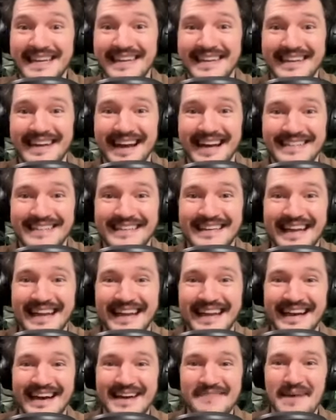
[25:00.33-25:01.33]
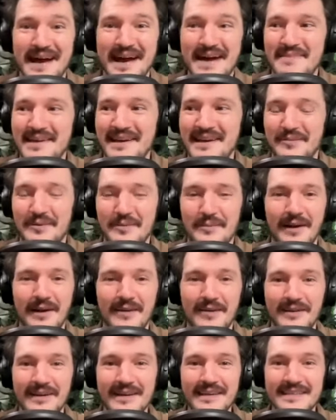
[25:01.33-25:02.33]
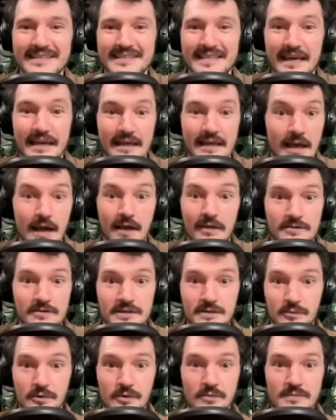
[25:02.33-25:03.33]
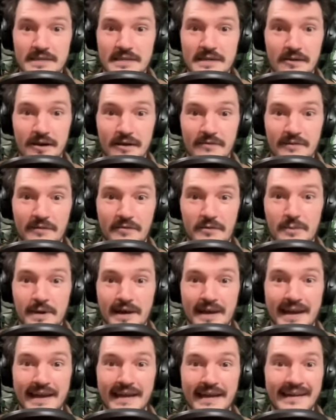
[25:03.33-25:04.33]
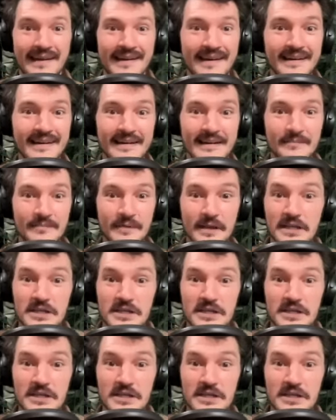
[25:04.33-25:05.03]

in the 1989 Batman where Michael Keaton's like, yeah, there's some rooms in here I've never been in. They